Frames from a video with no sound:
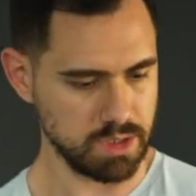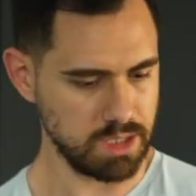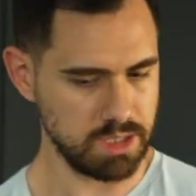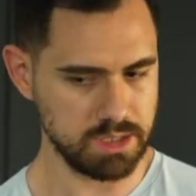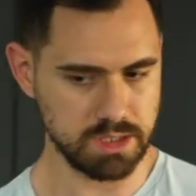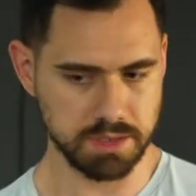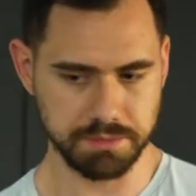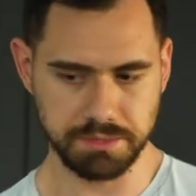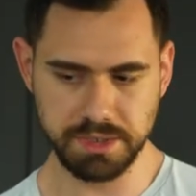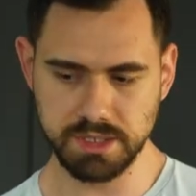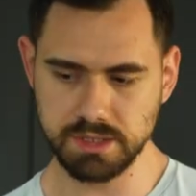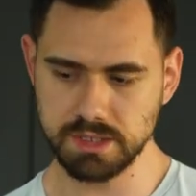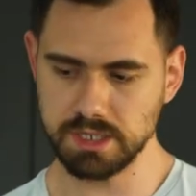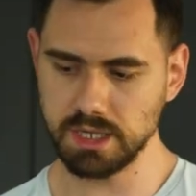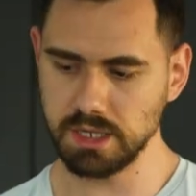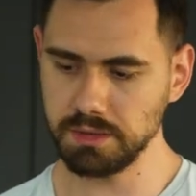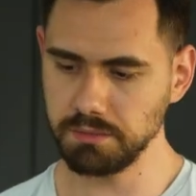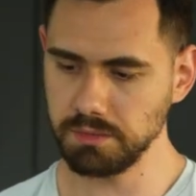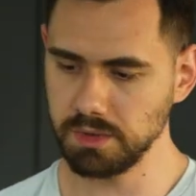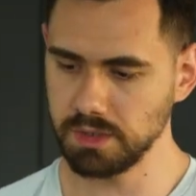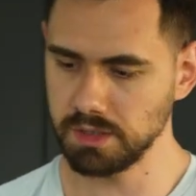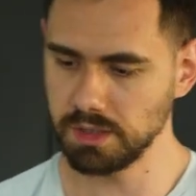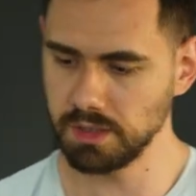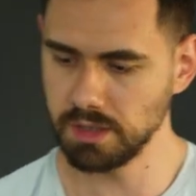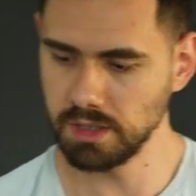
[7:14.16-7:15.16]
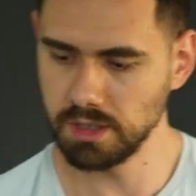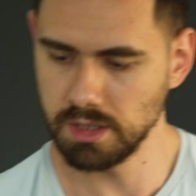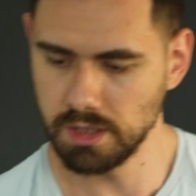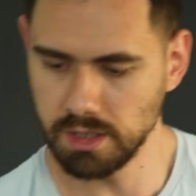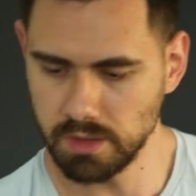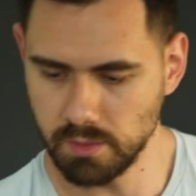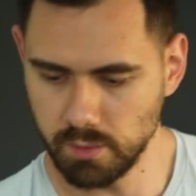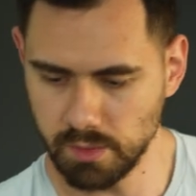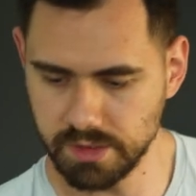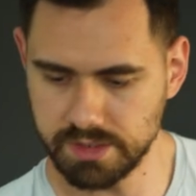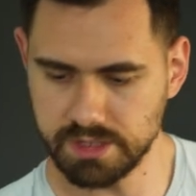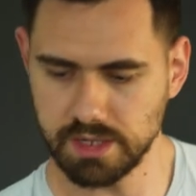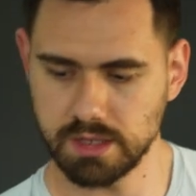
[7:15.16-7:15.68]
in the meantime,
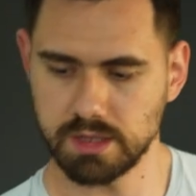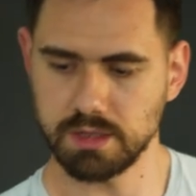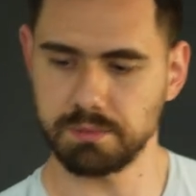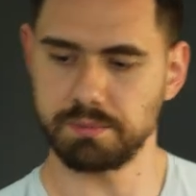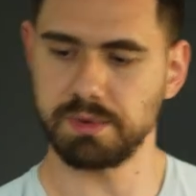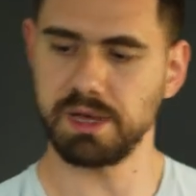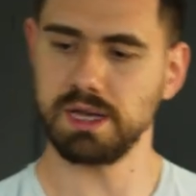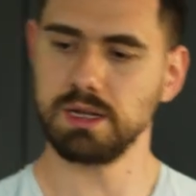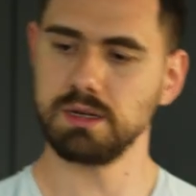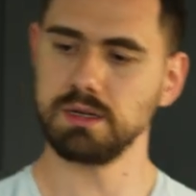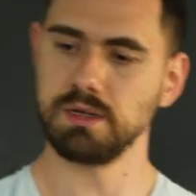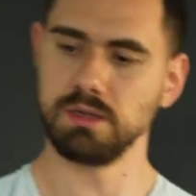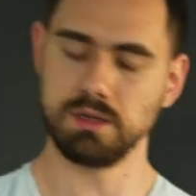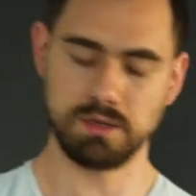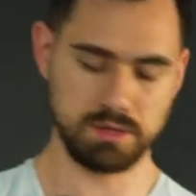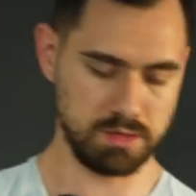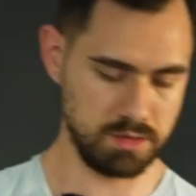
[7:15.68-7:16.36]
we take the pan,